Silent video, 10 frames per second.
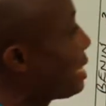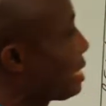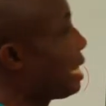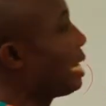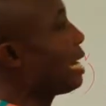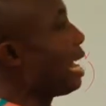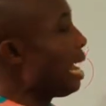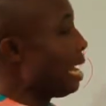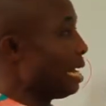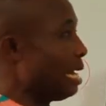I said
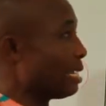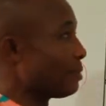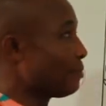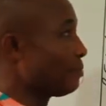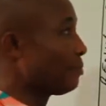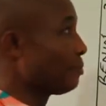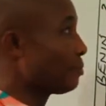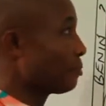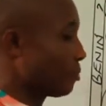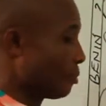earlier.
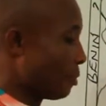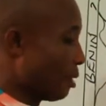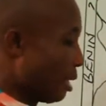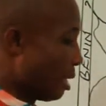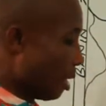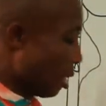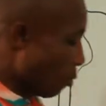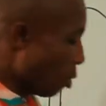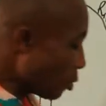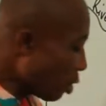
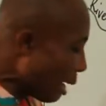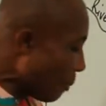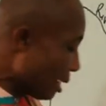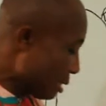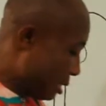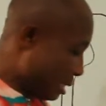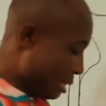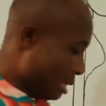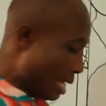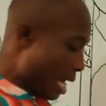When we talk about
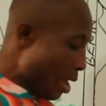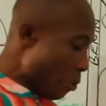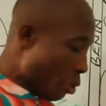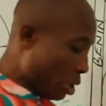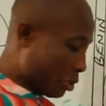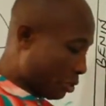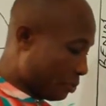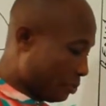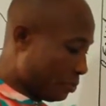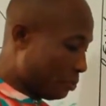the equator
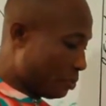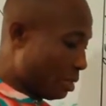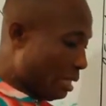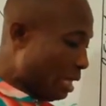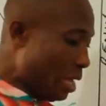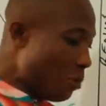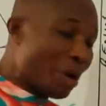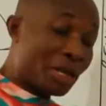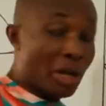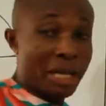
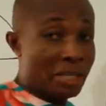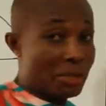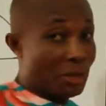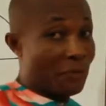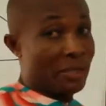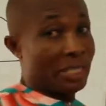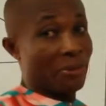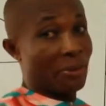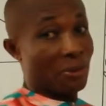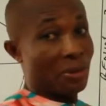is not
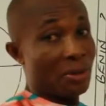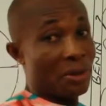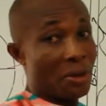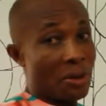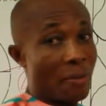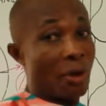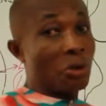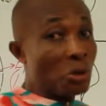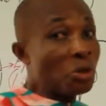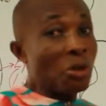visible,
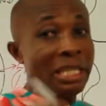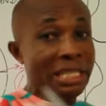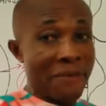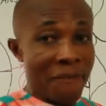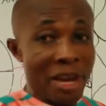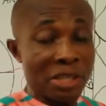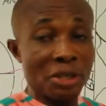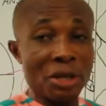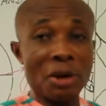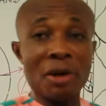but due to the
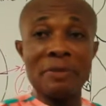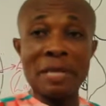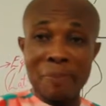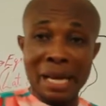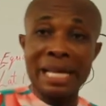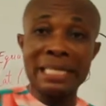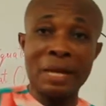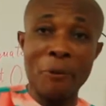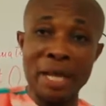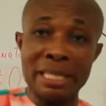deflection of the
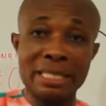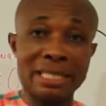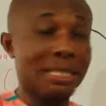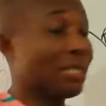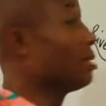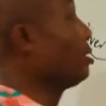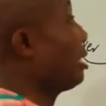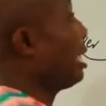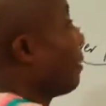planetary winds, talking